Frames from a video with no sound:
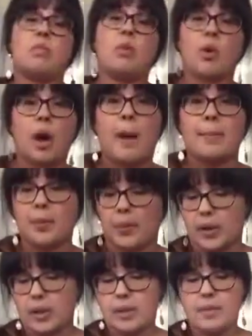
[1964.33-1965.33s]
or copy
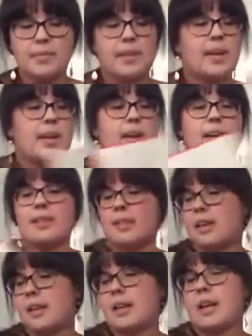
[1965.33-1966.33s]
work. And then